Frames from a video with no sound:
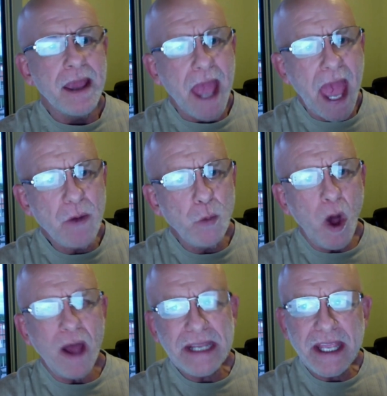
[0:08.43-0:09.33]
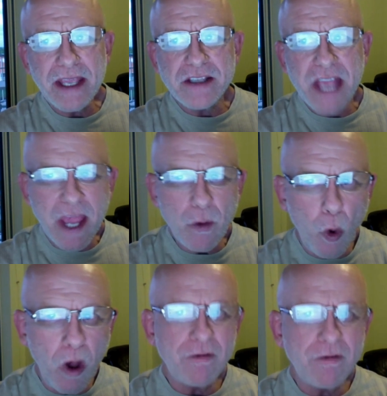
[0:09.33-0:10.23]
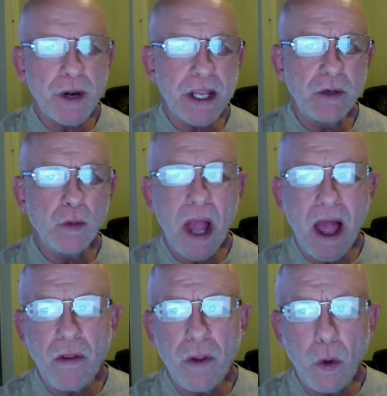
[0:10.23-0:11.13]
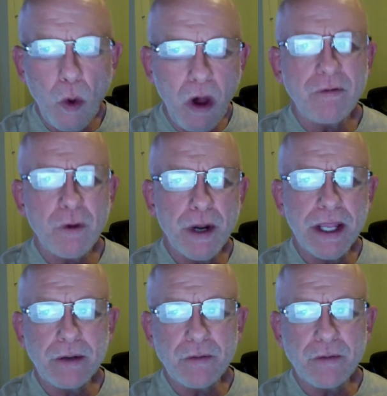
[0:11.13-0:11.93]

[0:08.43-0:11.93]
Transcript: And what is a Wolverine? Well, the Wolverine,